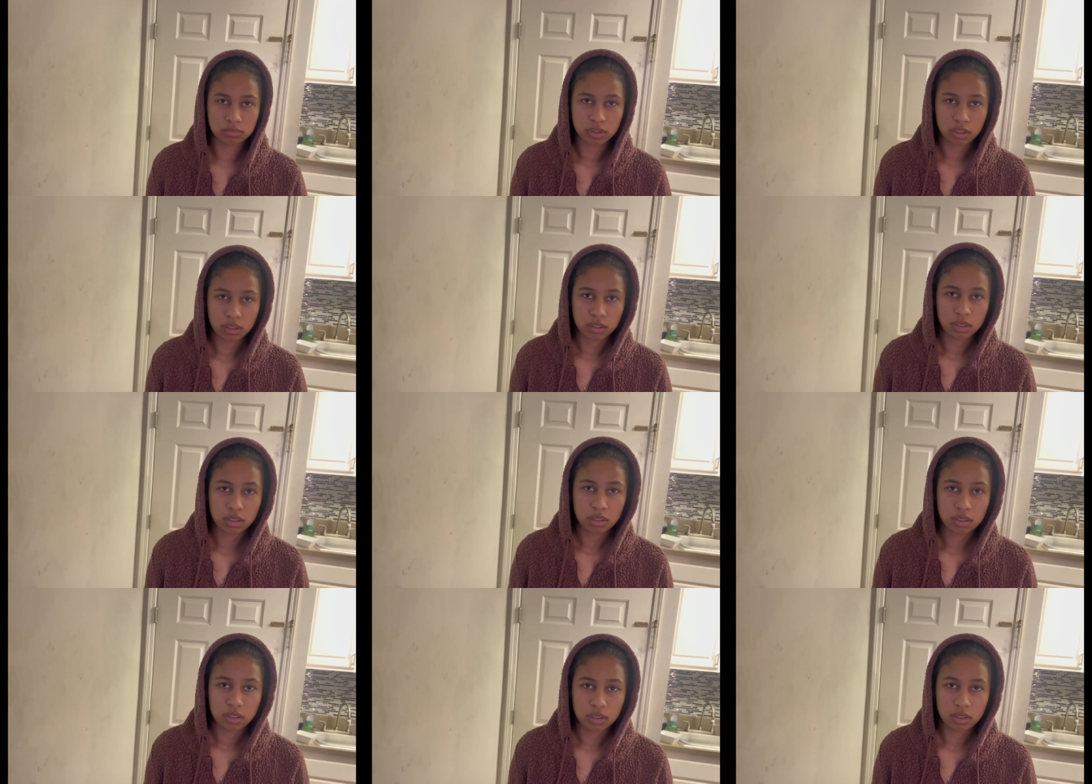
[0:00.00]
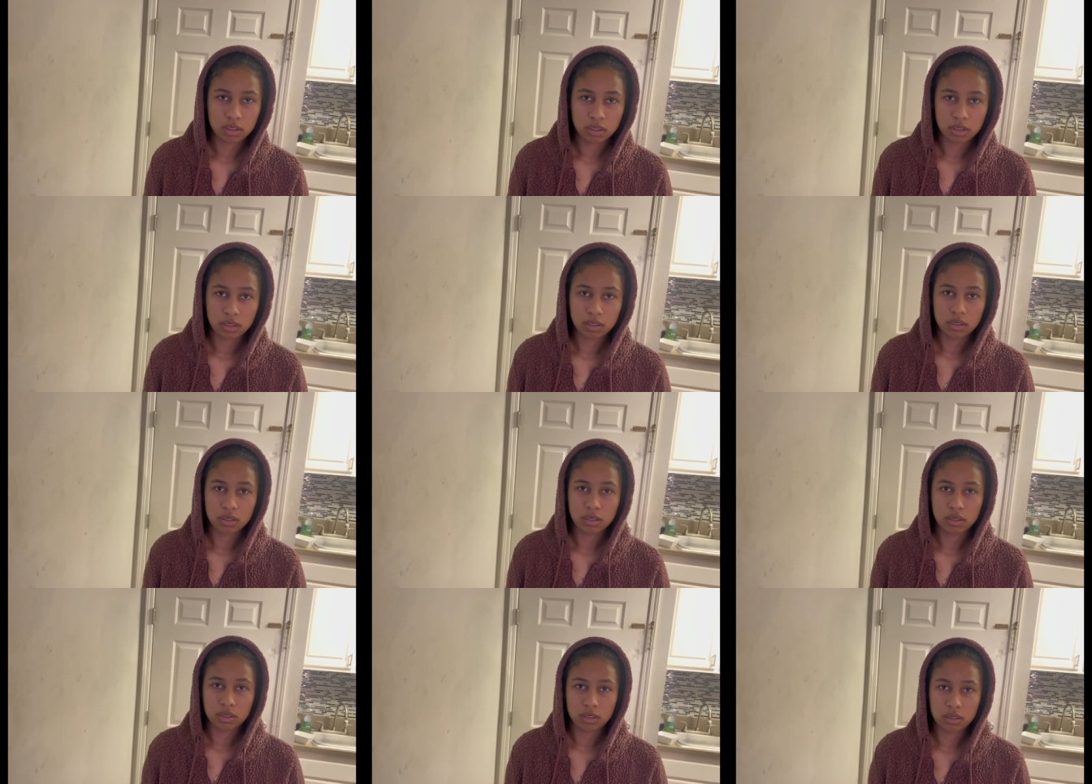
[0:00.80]
He's one of
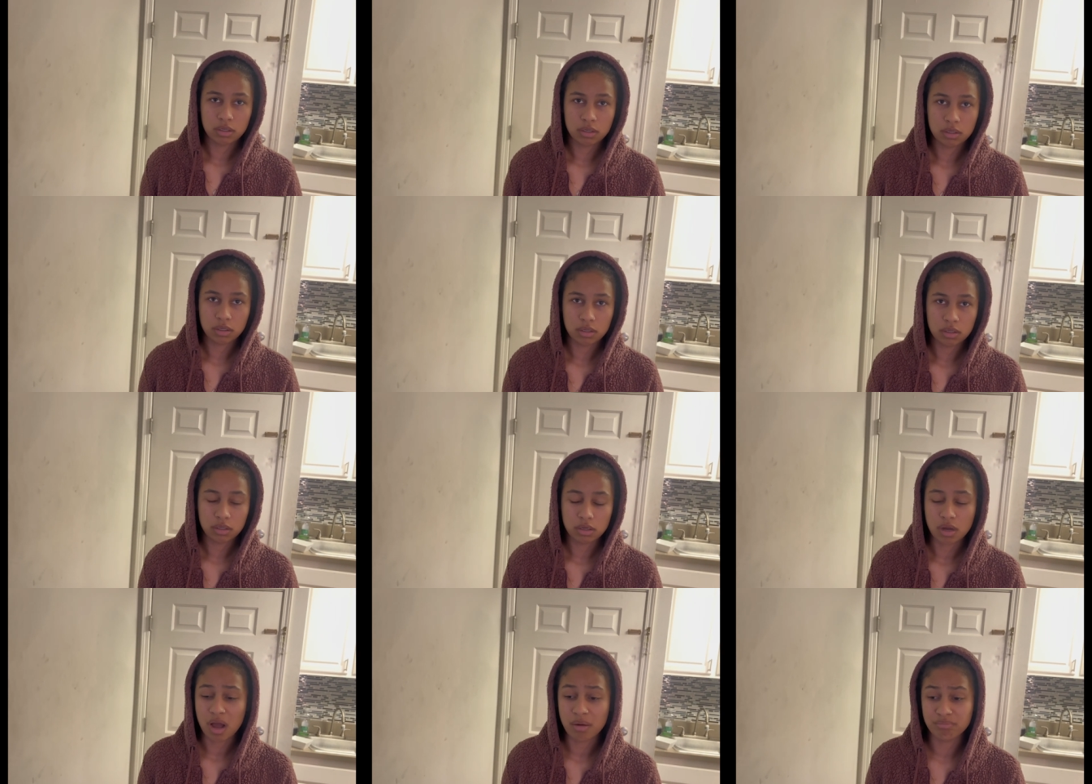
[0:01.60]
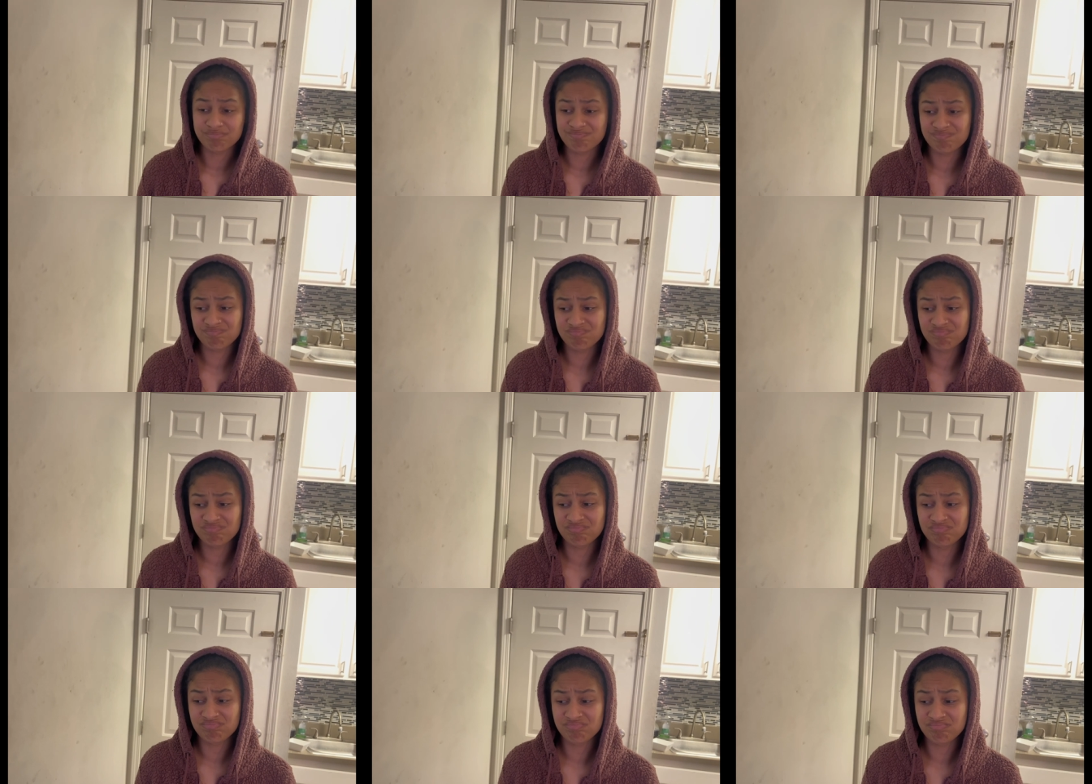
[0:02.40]
them.
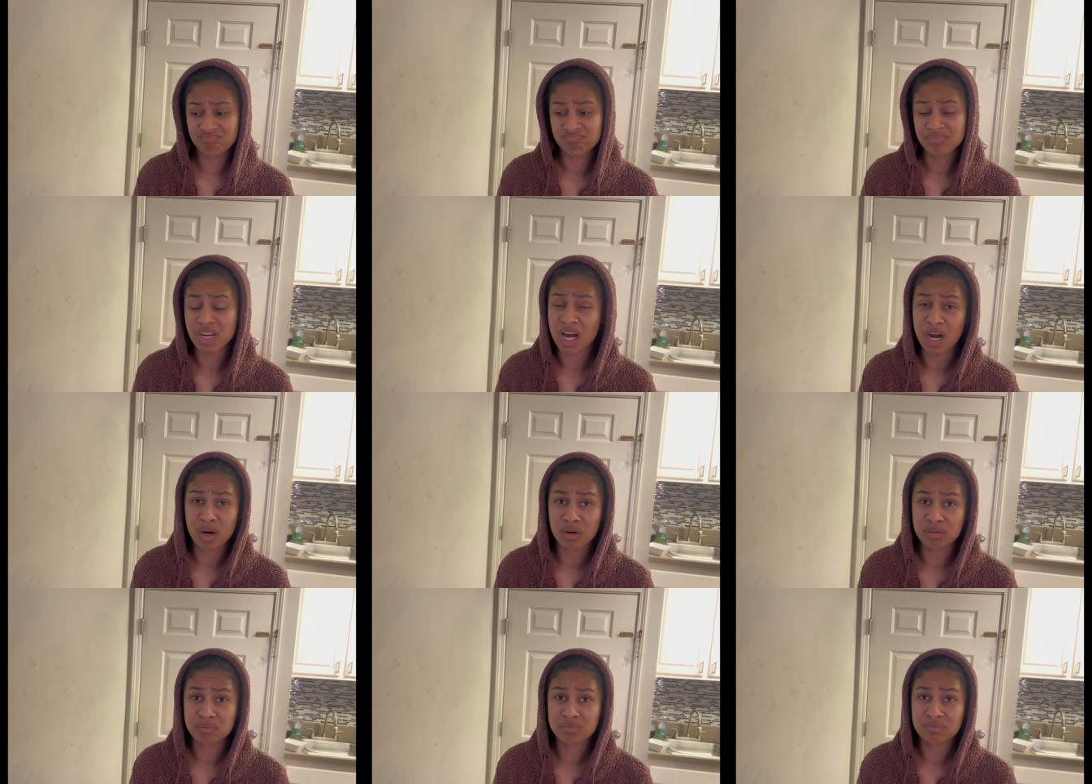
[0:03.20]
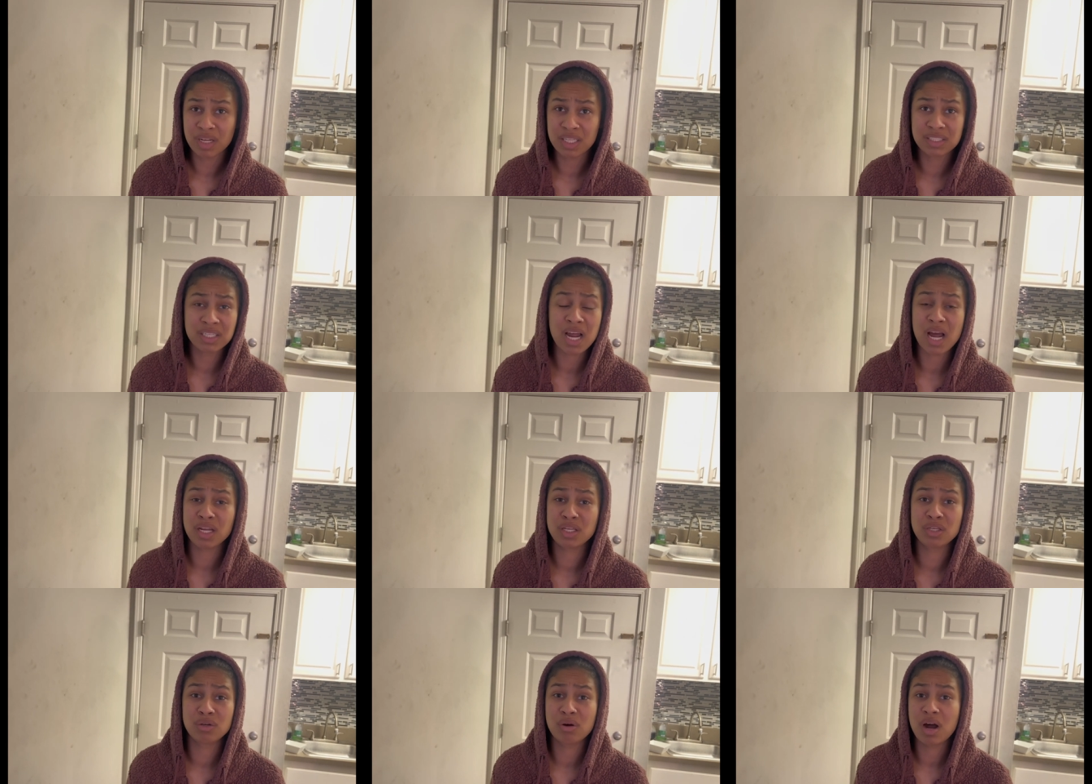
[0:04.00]
Um, no, it's not
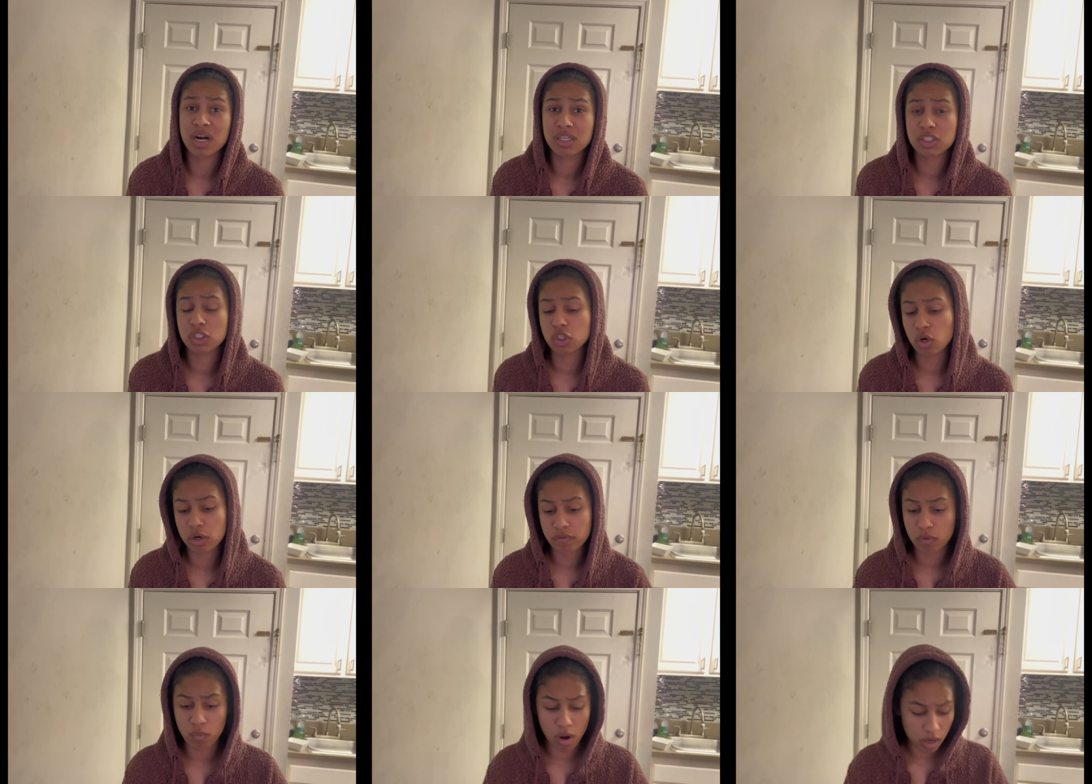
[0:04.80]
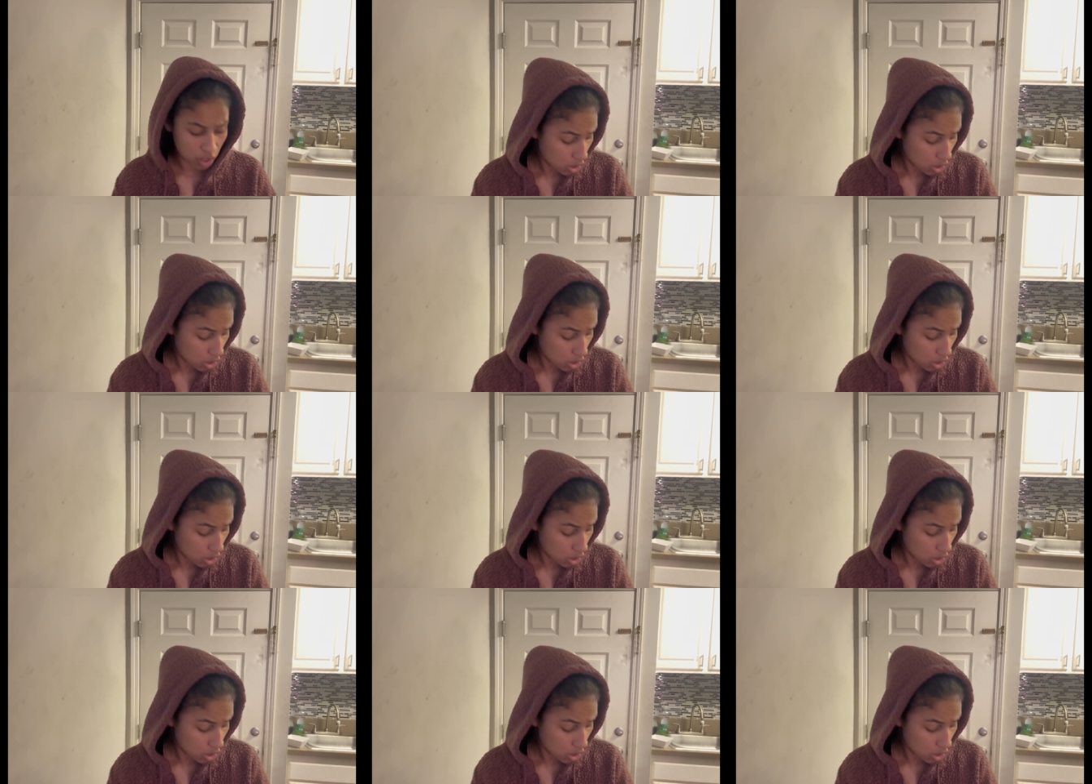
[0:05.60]
cute. Honestly, don't even walk.